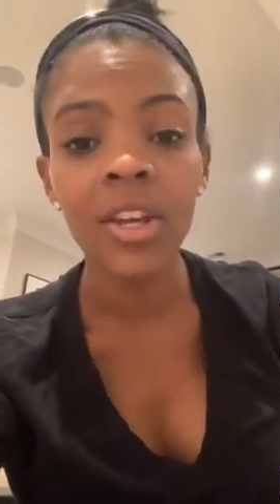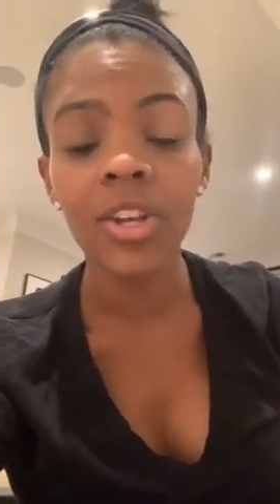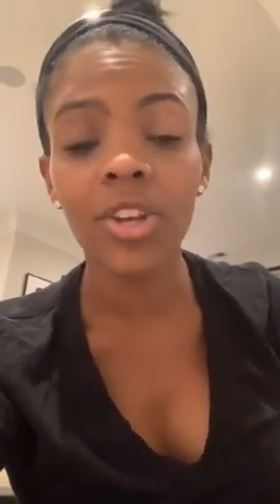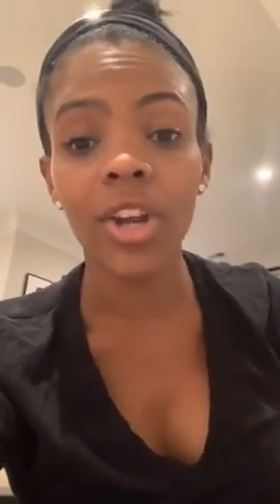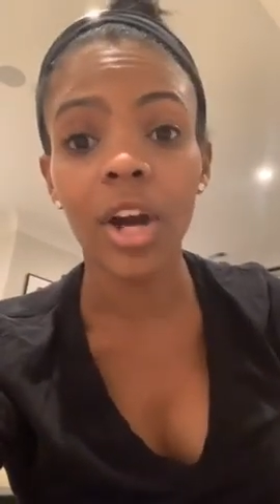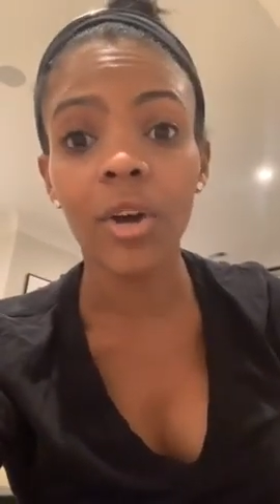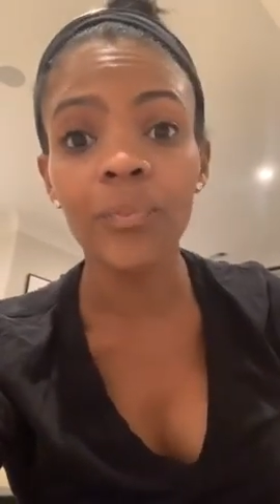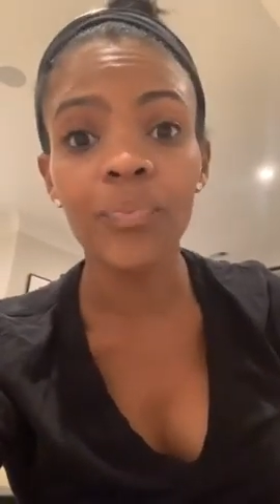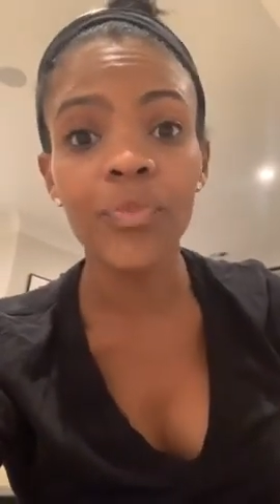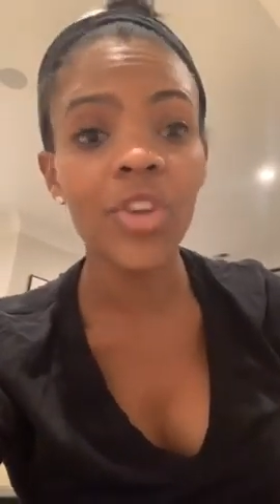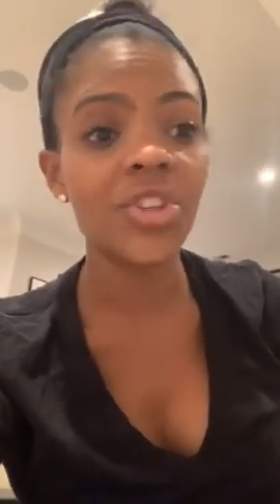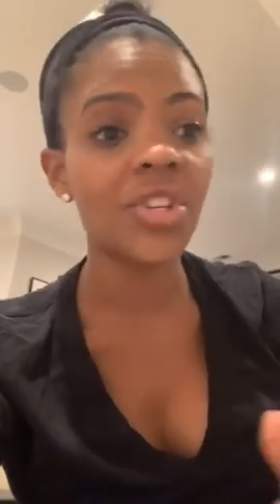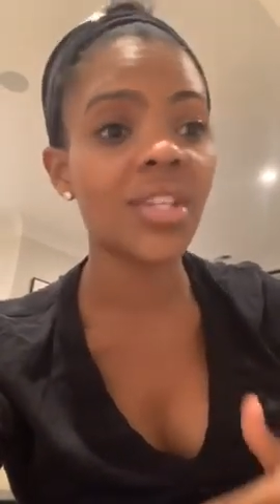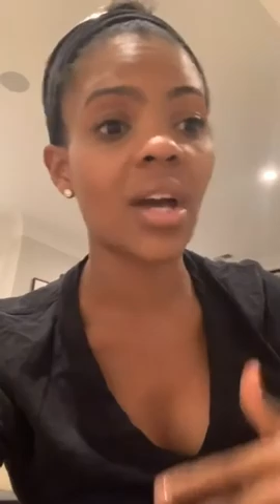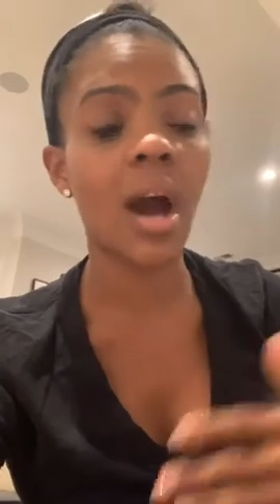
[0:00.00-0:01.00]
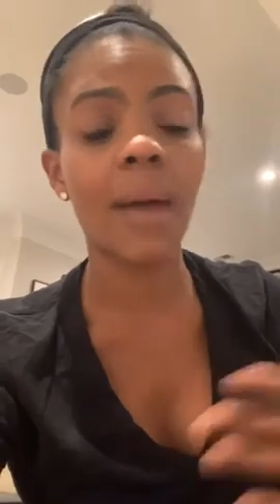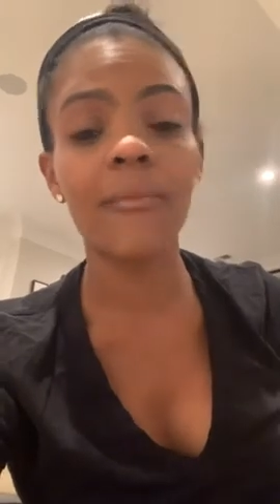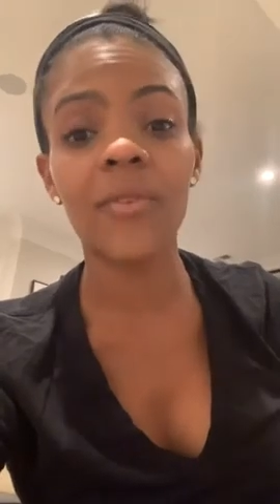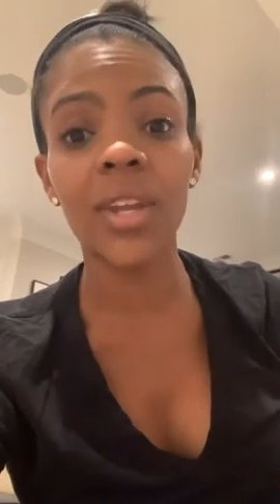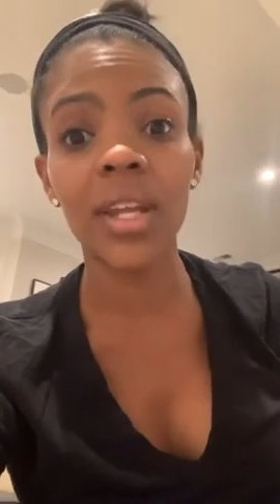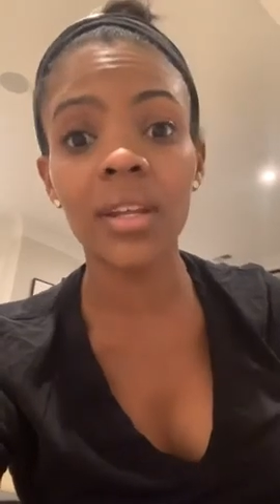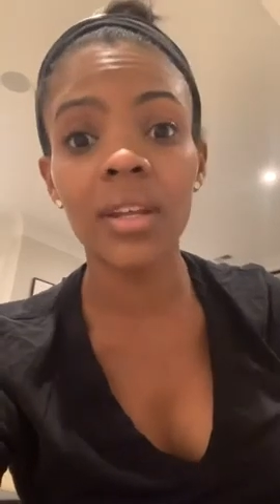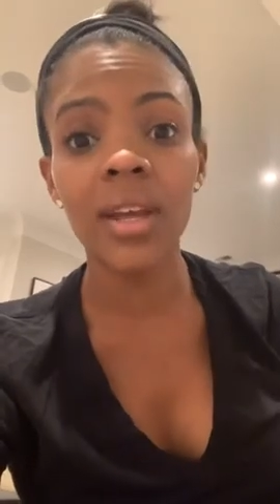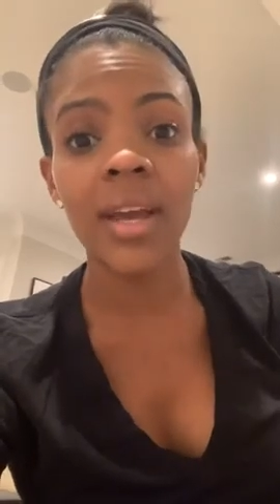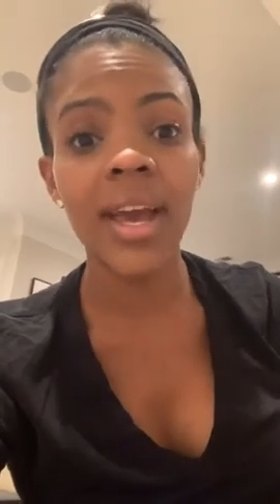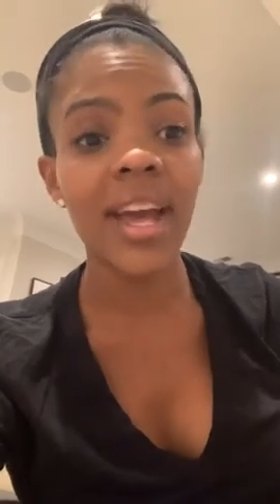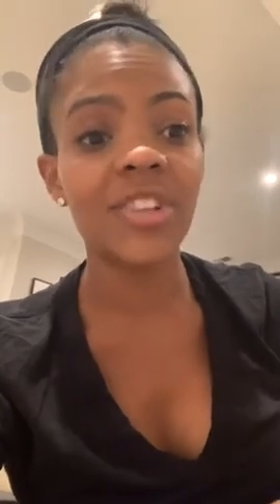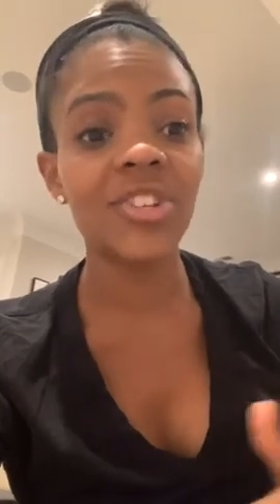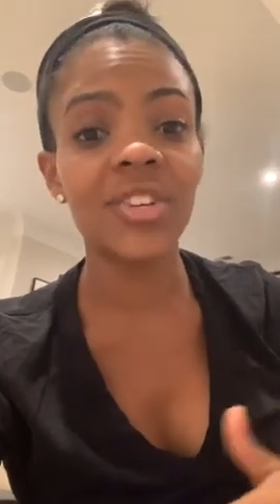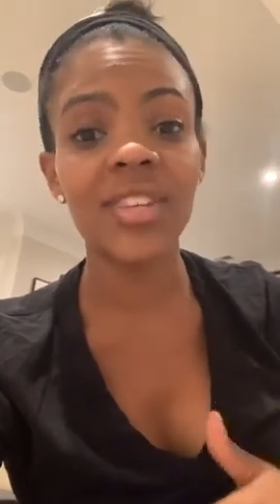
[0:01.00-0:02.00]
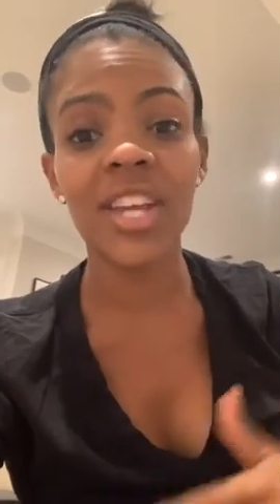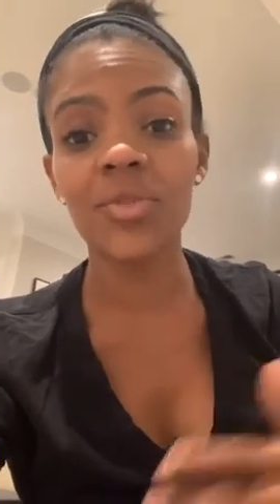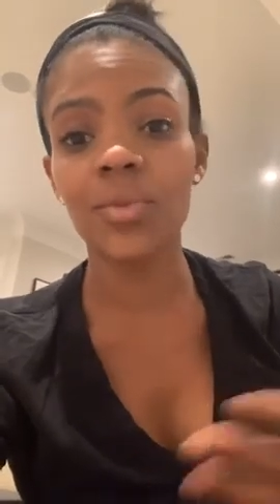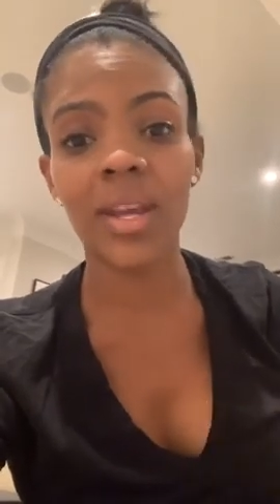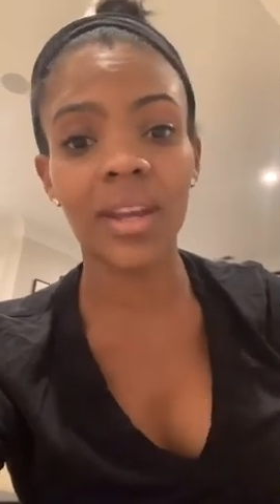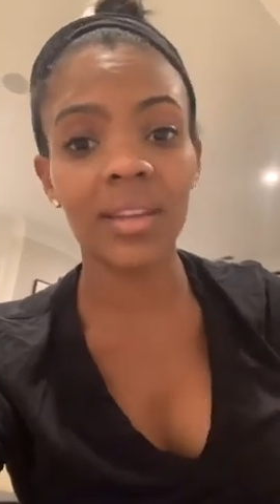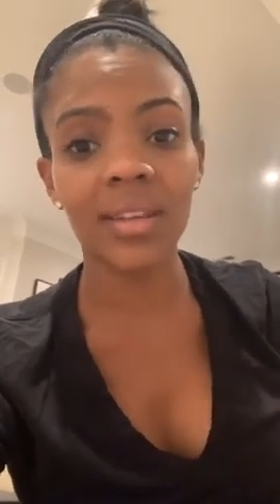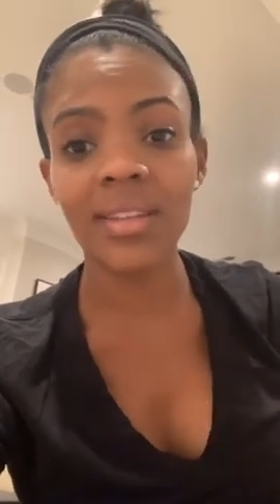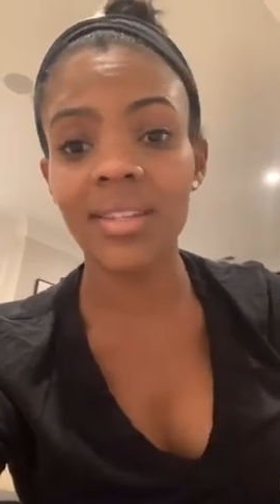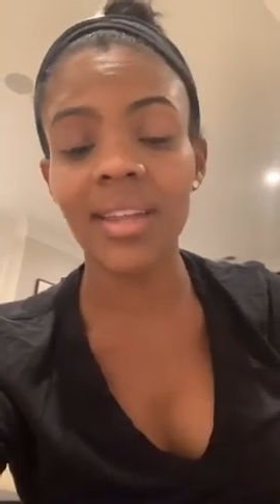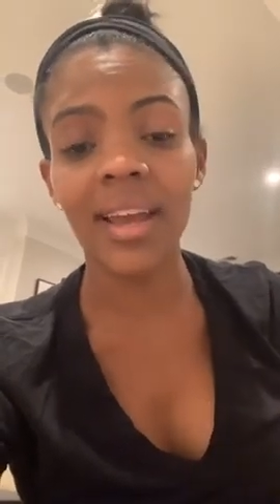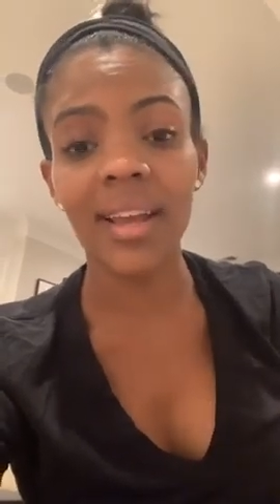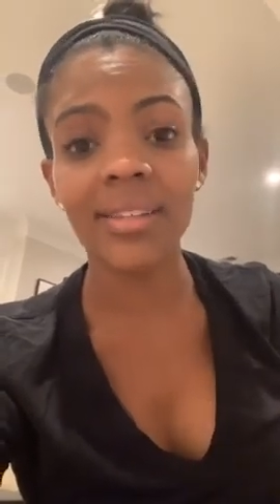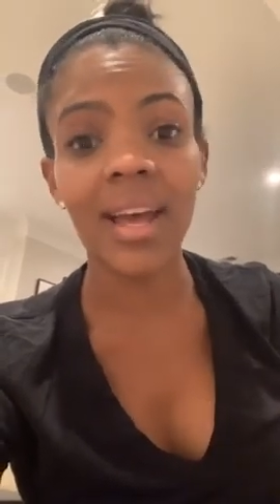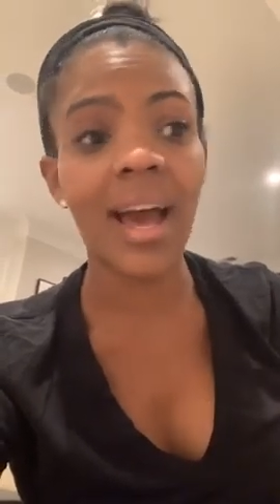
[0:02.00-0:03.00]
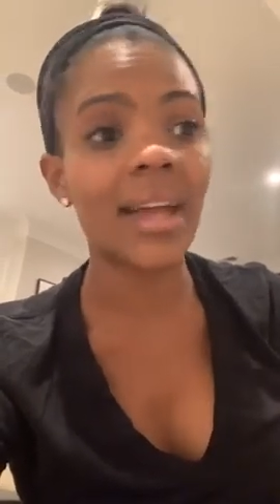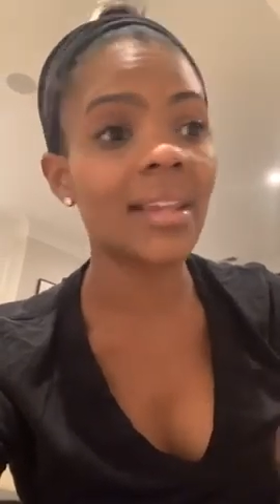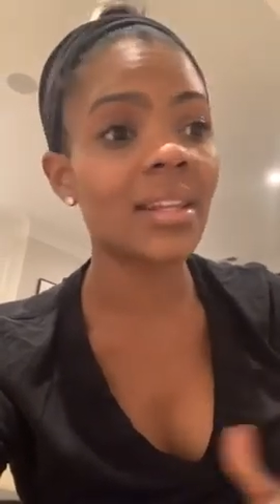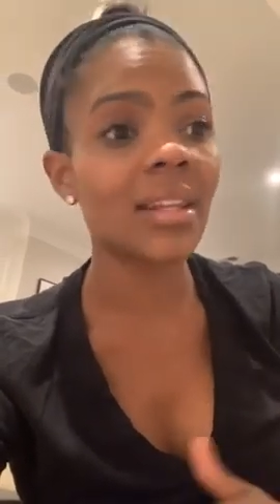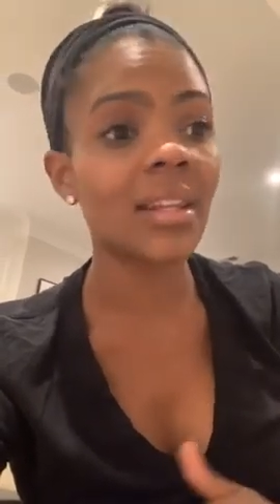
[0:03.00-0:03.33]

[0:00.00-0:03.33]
you know, she's confident, and she says ridiculous things. I